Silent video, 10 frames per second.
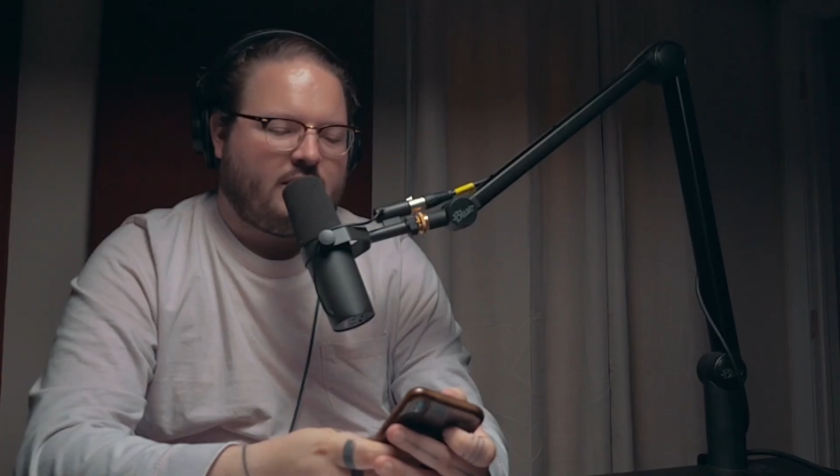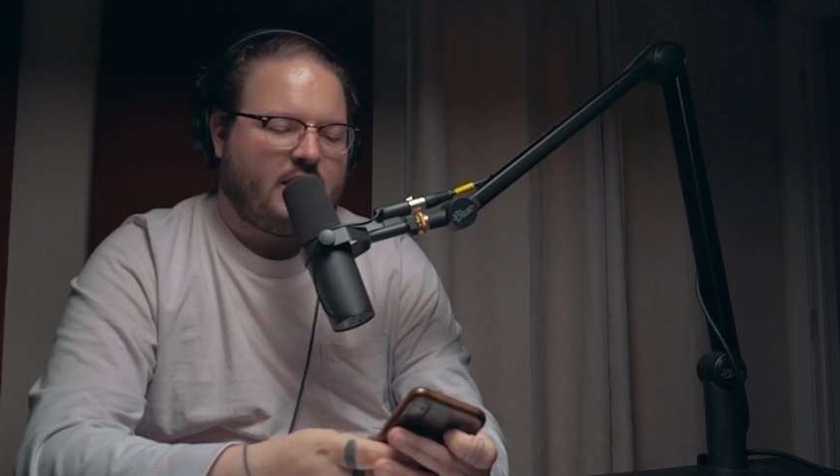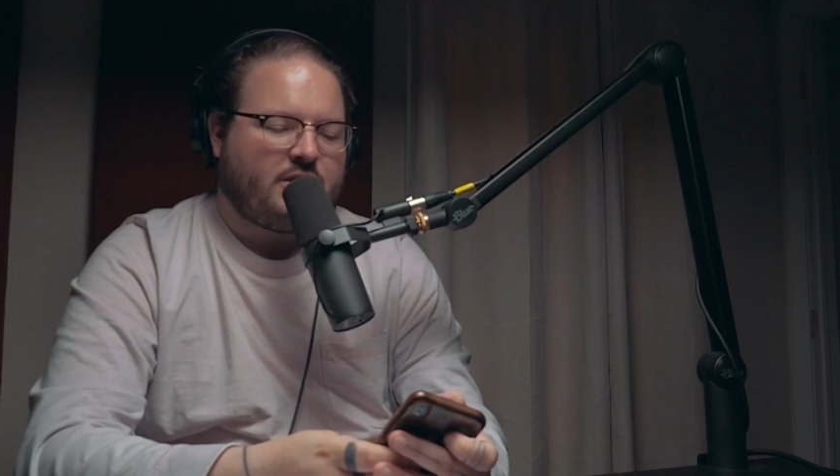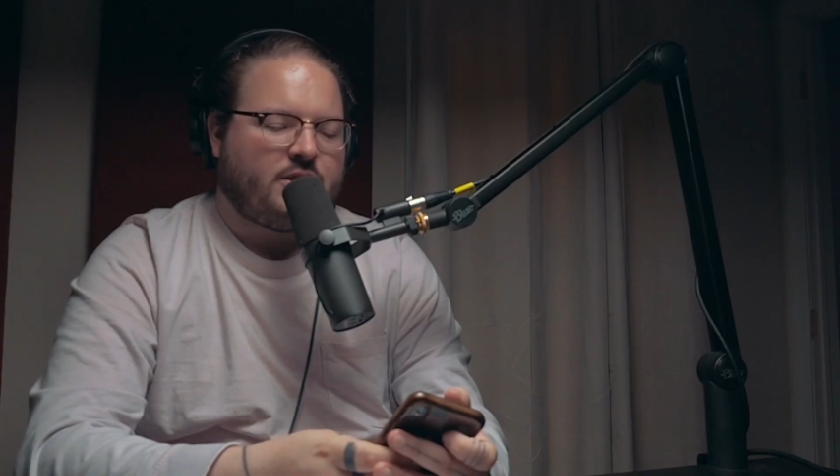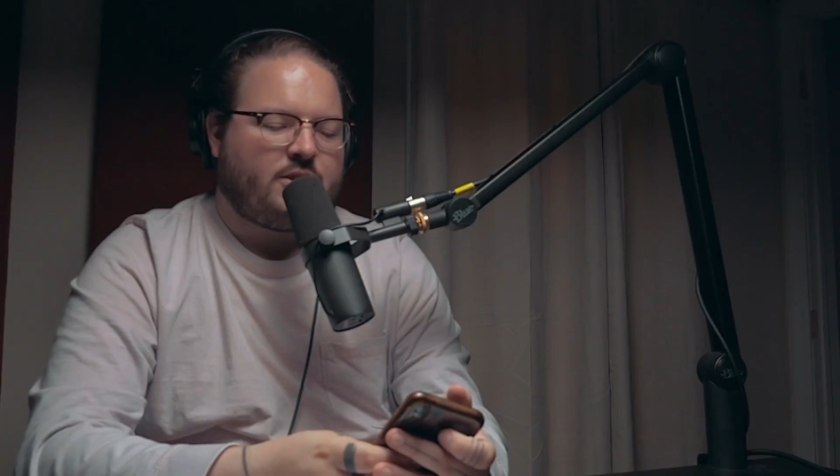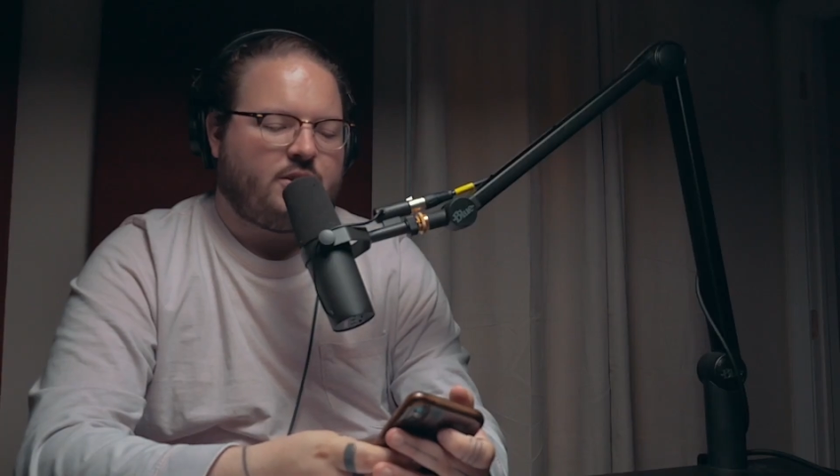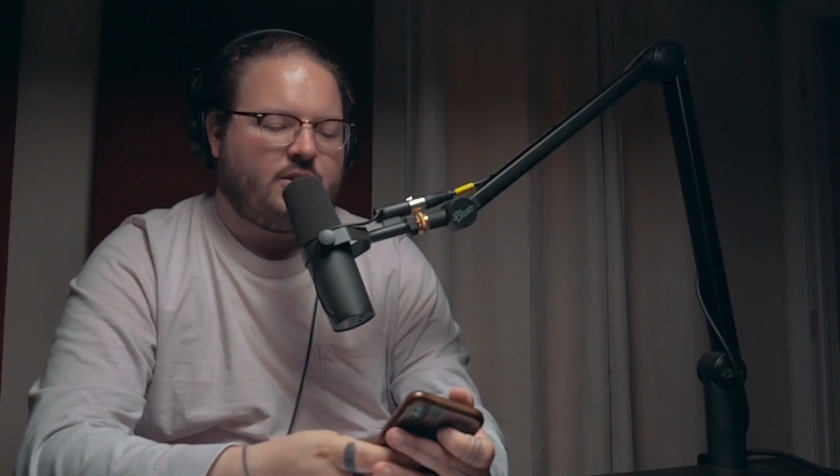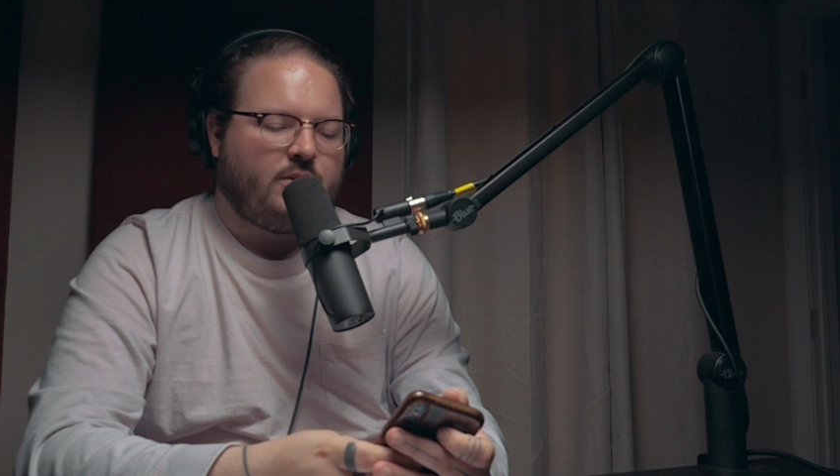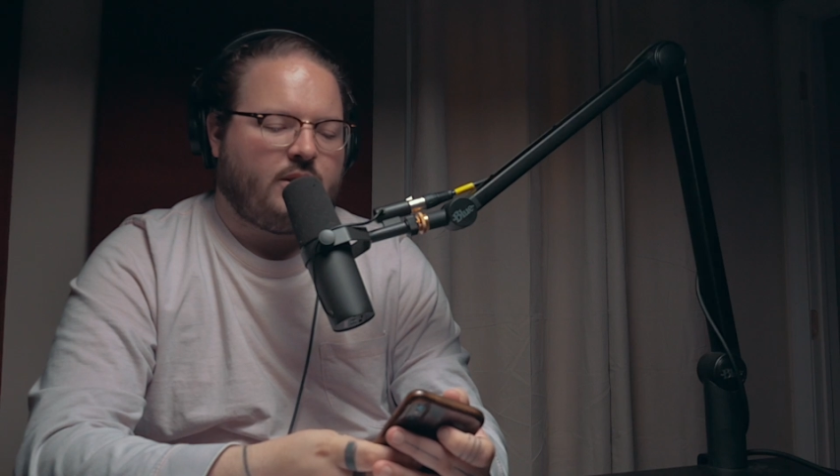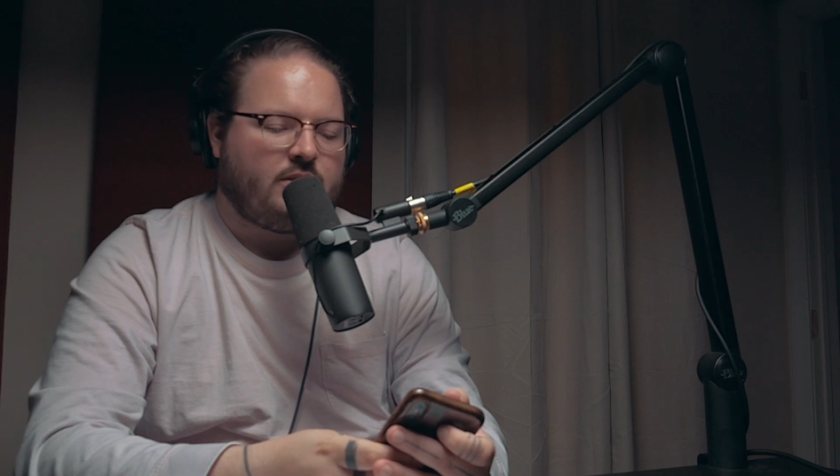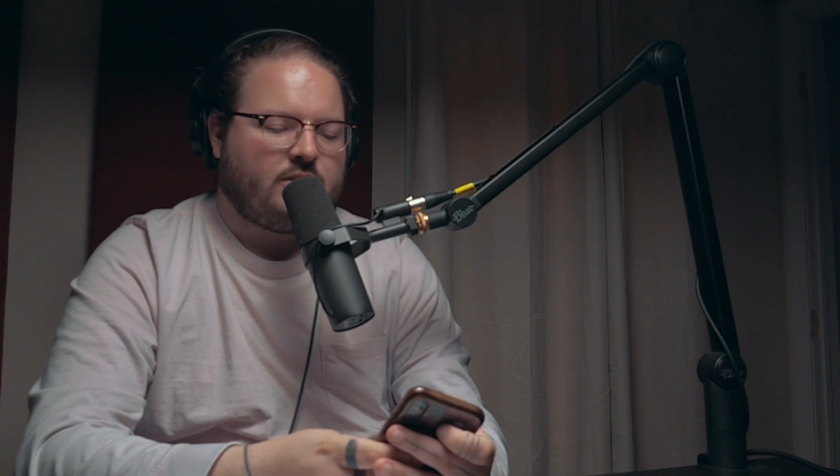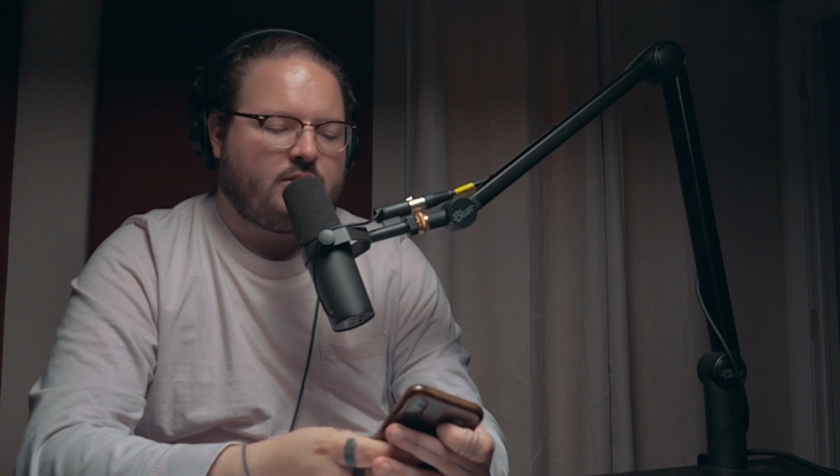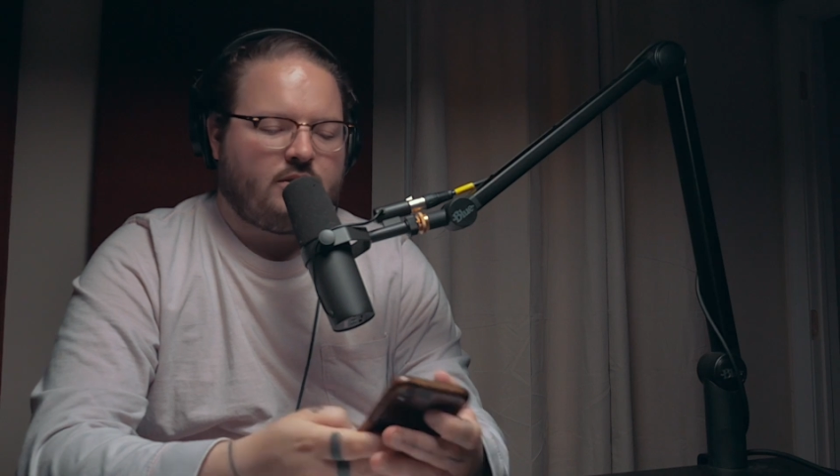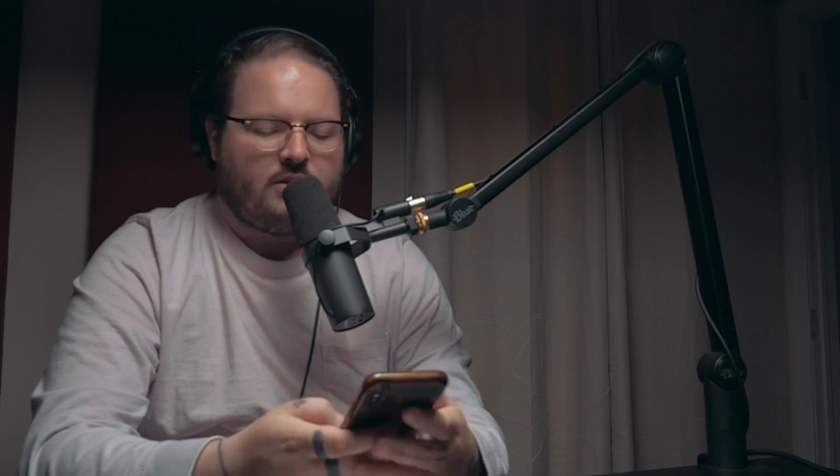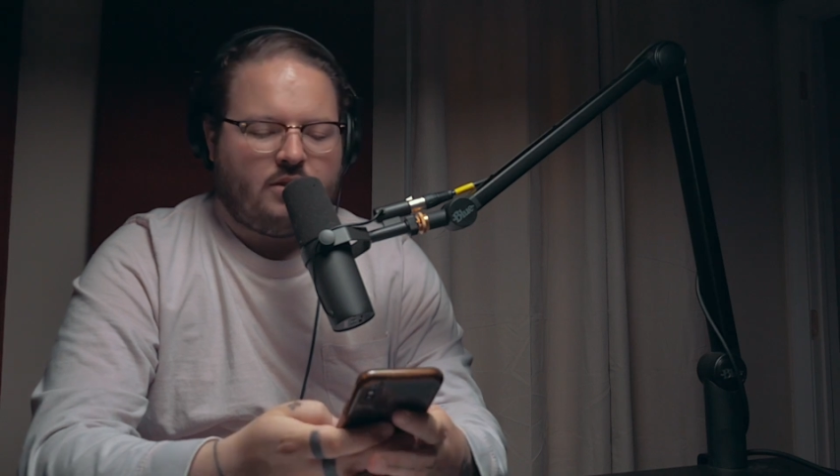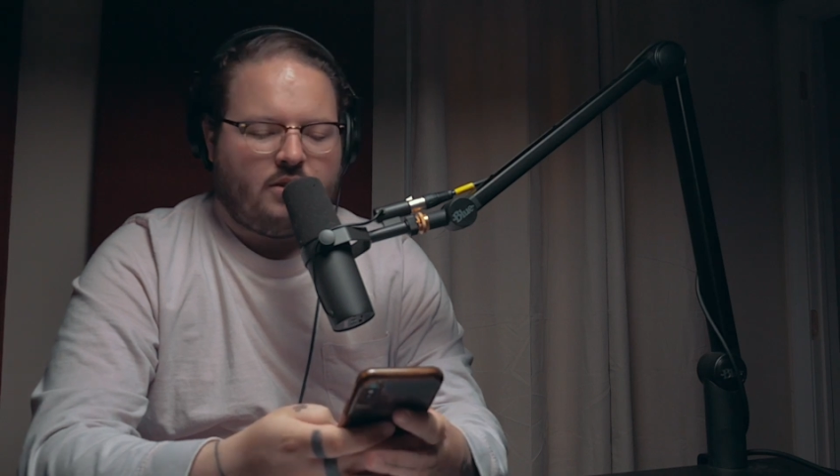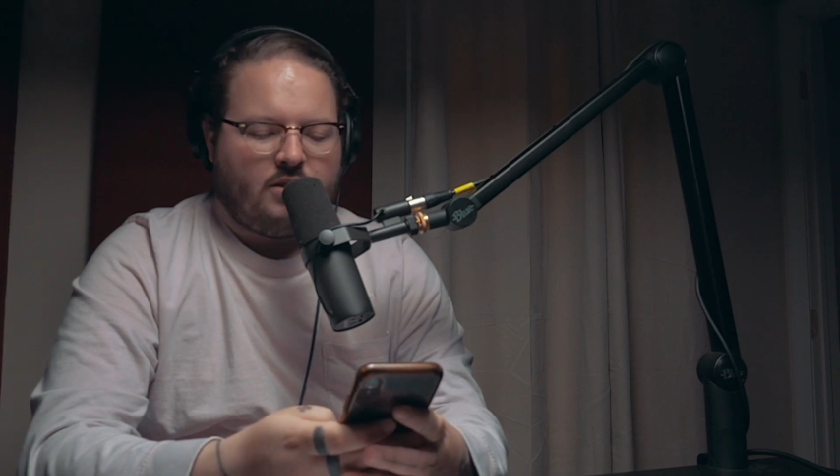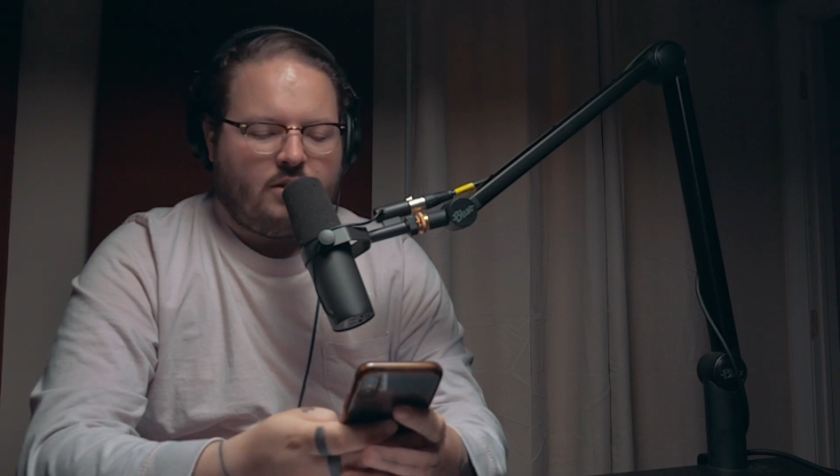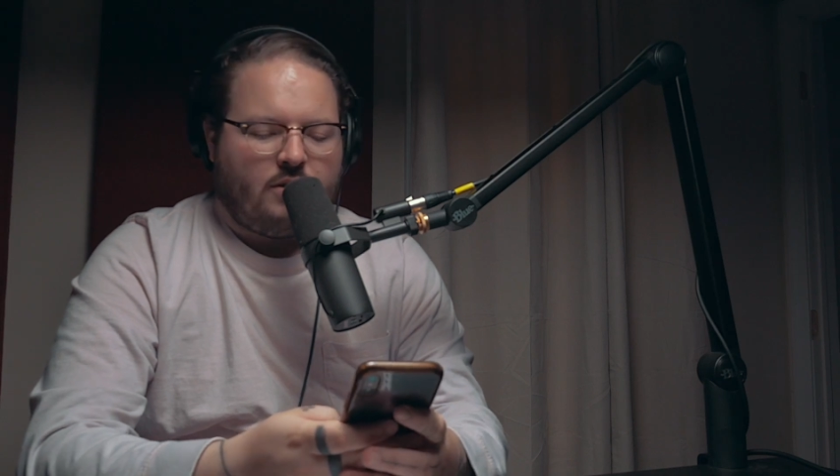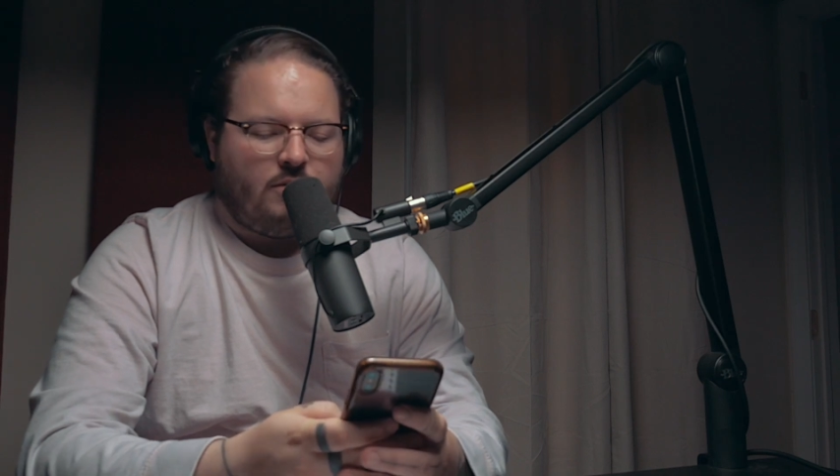Gosh, I should know Um, this.
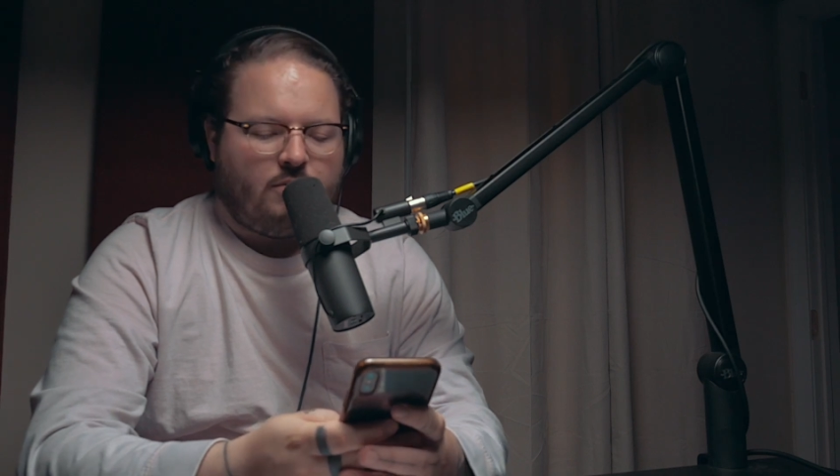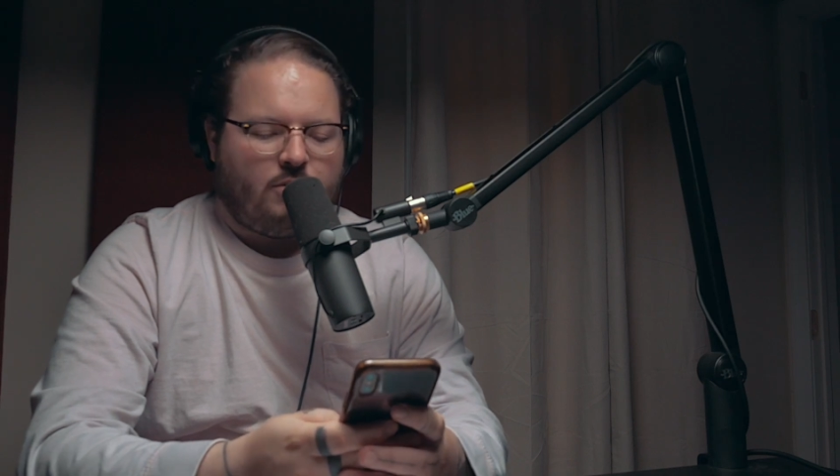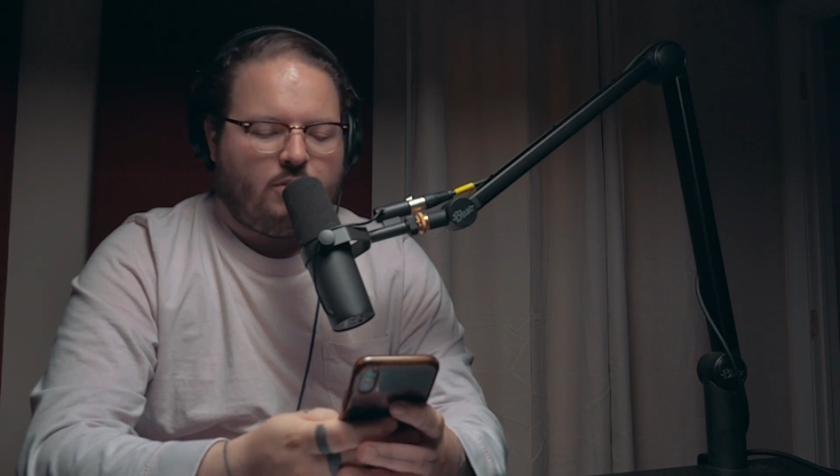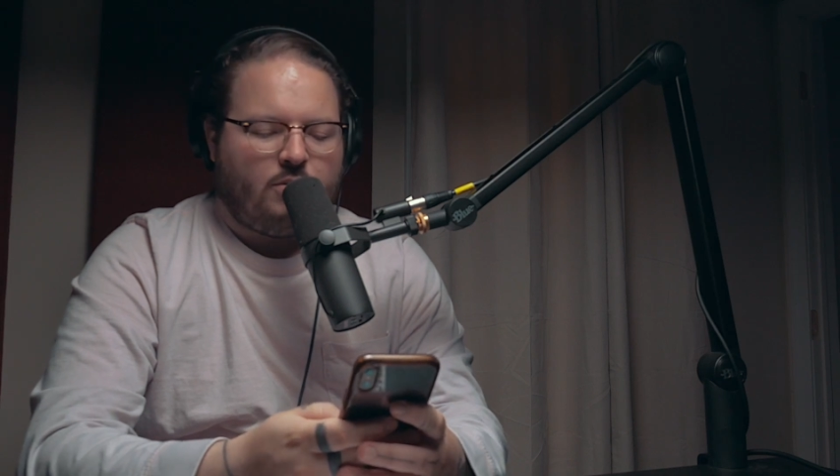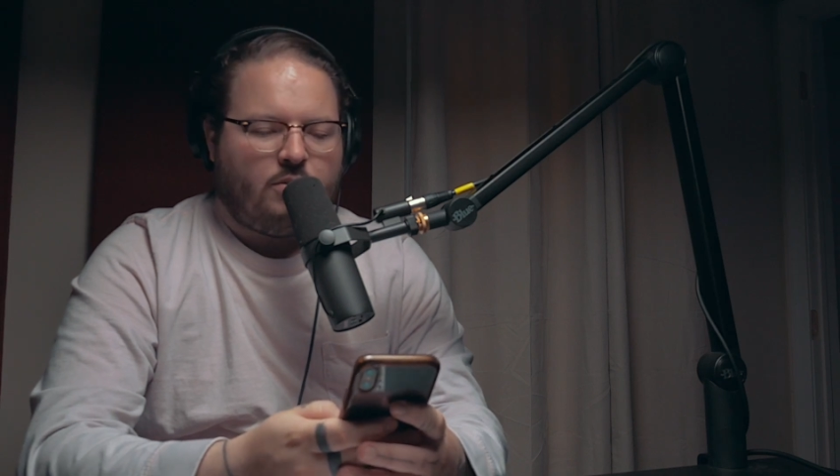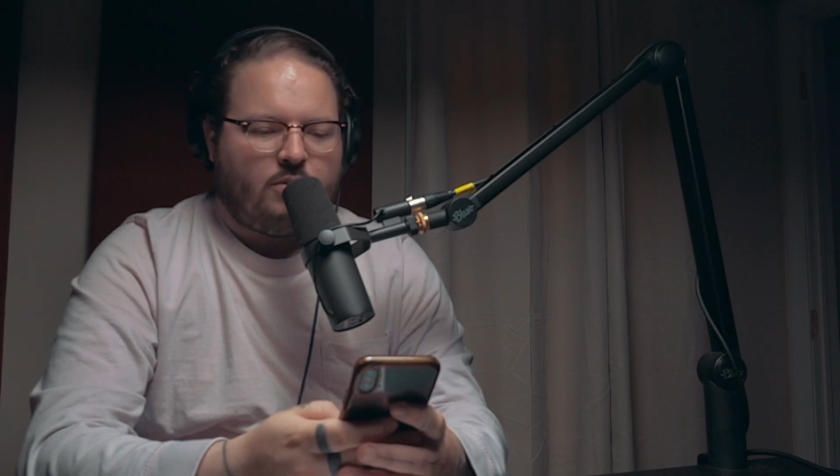Voo